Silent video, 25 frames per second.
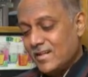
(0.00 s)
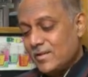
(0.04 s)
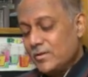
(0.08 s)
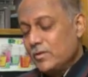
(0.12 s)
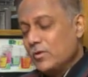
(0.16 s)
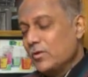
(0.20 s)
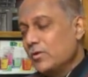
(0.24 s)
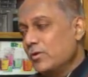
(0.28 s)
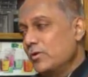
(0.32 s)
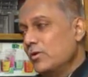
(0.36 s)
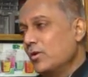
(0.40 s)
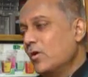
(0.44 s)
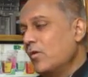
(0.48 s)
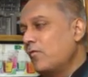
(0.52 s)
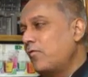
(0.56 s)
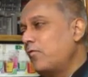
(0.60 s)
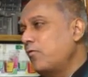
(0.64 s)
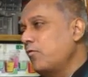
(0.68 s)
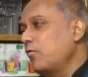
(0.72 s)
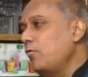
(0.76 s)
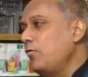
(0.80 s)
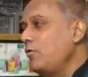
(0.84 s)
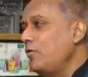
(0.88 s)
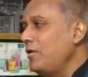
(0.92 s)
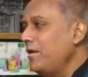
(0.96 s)
You knew
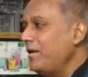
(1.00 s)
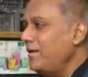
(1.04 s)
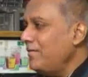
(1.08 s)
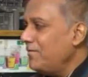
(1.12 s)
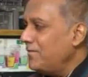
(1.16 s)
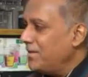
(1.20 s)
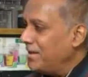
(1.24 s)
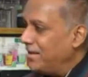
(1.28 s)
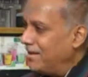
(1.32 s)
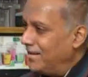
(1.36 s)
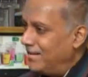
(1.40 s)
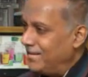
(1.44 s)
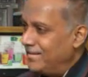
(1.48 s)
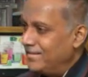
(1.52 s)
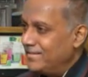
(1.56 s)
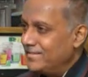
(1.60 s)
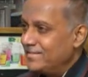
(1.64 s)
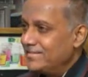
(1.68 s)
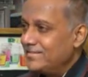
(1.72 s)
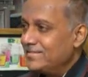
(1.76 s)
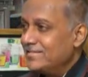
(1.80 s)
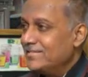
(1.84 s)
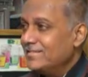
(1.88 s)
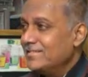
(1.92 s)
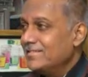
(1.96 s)
fully well
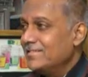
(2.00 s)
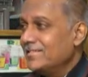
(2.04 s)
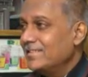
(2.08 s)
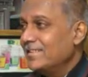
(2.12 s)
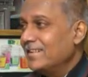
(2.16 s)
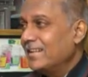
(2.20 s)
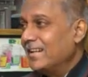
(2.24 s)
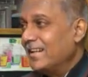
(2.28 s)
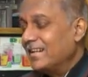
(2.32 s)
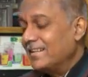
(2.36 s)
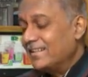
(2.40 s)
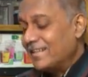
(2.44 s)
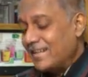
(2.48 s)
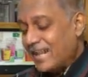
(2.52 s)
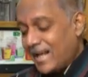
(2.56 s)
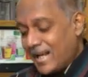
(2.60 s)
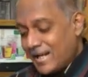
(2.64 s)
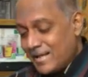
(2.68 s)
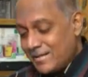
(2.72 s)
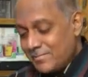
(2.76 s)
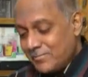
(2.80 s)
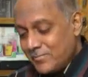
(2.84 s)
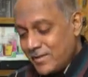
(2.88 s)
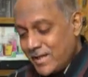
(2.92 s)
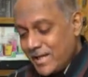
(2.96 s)
that
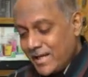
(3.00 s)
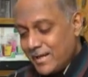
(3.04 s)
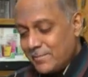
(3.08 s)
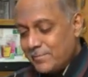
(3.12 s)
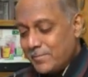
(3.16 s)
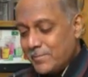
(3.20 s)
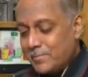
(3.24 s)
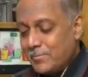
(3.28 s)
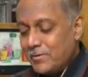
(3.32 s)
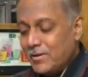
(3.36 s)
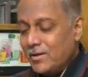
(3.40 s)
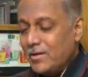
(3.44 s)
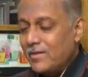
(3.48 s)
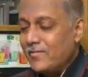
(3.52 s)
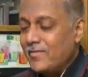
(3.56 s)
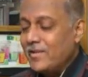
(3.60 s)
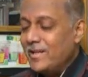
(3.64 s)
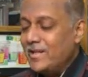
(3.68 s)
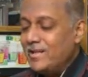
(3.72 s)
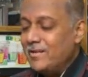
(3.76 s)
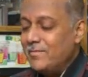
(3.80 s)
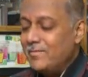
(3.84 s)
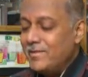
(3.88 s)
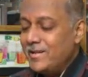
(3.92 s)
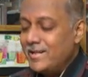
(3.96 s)
I am capable of
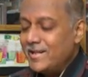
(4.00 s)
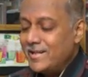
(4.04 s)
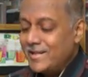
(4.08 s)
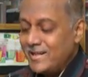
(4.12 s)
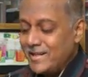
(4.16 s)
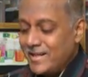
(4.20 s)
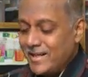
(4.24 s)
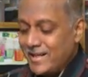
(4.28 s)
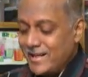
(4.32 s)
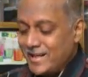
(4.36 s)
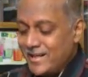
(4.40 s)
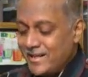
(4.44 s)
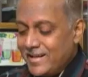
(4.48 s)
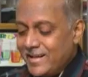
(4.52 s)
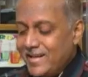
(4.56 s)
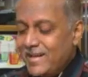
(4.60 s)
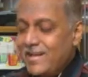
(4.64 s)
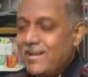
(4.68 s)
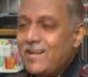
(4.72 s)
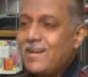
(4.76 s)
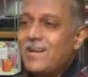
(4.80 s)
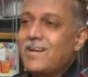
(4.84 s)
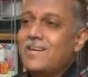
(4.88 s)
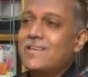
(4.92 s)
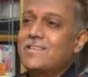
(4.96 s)
eliminating
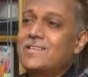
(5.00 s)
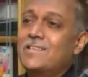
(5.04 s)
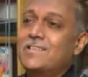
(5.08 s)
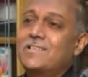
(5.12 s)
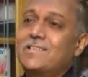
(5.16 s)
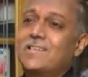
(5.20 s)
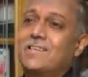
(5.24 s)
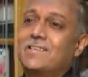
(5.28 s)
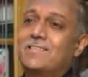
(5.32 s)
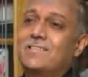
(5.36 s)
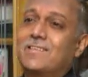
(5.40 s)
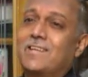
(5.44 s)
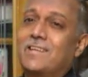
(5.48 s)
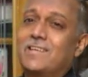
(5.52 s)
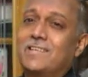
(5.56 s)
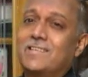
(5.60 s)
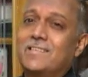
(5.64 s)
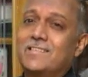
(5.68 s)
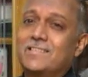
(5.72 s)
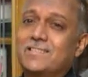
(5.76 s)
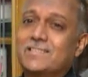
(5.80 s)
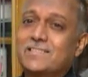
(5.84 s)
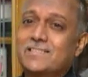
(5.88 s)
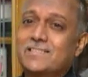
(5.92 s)
any Rakshasa threat.